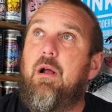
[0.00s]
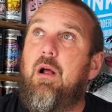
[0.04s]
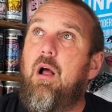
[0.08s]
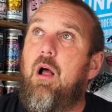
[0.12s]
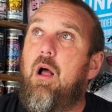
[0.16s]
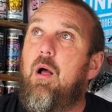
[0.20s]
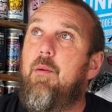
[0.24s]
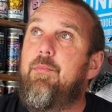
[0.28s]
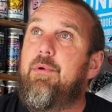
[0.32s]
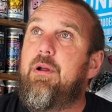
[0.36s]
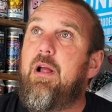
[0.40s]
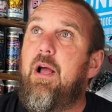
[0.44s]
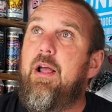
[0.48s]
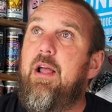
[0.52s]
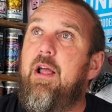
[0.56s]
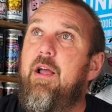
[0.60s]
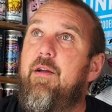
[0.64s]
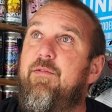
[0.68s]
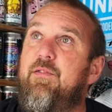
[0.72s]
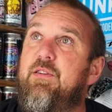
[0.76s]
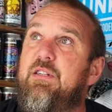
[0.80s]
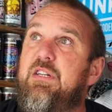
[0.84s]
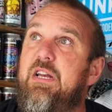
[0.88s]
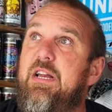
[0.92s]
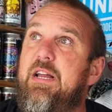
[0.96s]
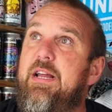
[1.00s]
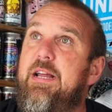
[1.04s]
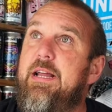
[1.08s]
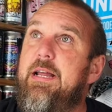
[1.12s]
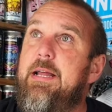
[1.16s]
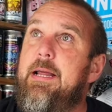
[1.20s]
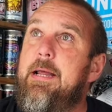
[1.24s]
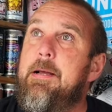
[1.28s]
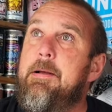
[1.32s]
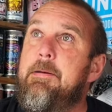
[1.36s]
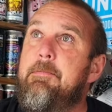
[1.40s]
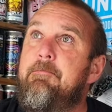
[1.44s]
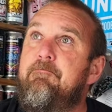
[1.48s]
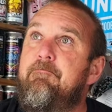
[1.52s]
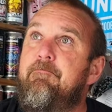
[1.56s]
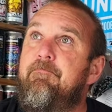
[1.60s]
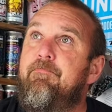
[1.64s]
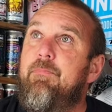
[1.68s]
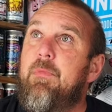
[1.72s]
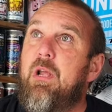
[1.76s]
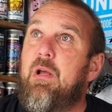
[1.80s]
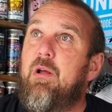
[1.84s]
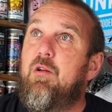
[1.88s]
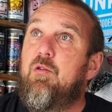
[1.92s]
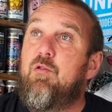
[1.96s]
KFC,
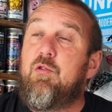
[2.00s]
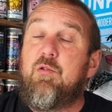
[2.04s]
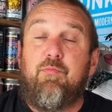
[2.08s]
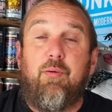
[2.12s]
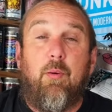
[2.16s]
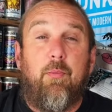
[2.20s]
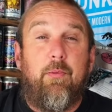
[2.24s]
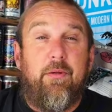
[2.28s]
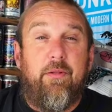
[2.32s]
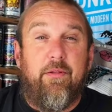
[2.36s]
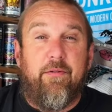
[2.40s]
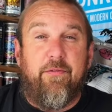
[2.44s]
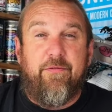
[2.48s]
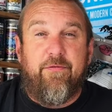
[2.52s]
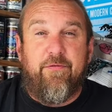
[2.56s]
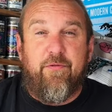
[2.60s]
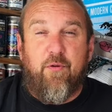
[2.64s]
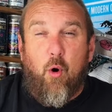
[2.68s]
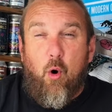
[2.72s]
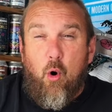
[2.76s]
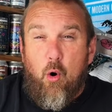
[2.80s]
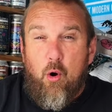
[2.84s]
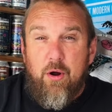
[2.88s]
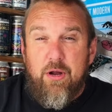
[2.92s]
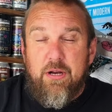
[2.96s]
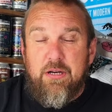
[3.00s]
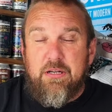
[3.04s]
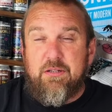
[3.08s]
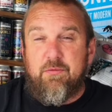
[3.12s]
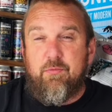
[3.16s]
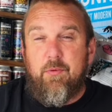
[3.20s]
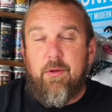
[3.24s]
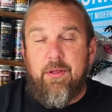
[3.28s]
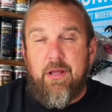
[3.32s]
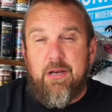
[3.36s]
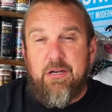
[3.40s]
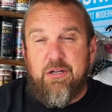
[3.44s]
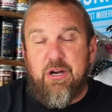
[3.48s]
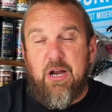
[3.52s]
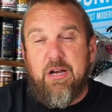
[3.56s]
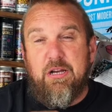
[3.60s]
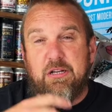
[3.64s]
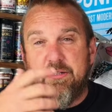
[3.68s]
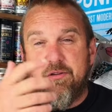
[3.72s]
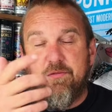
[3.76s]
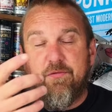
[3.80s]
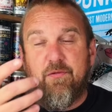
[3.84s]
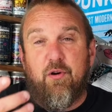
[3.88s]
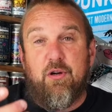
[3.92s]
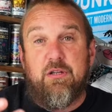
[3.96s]
it was probably the fries, when they
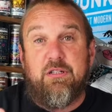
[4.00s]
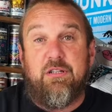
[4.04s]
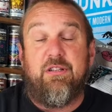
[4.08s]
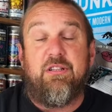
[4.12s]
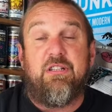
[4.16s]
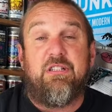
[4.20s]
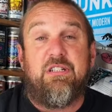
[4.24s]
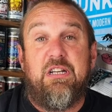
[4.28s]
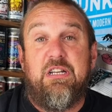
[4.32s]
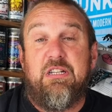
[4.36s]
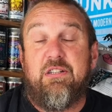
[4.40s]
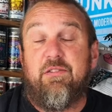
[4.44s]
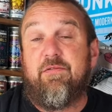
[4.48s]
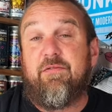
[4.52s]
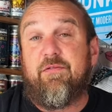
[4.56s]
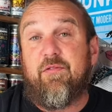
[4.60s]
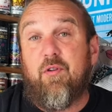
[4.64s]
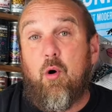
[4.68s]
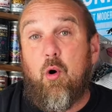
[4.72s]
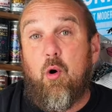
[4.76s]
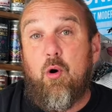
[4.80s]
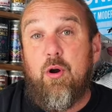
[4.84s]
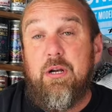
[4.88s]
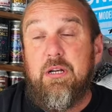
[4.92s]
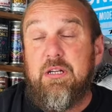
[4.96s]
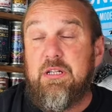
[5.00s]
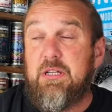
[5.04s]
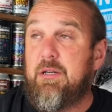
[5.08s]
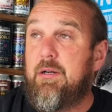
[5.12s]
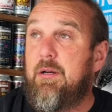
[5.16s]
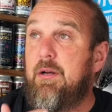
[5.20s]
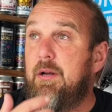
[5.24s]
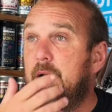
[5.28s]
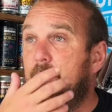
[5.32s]
changed the fries to the seasoned fries.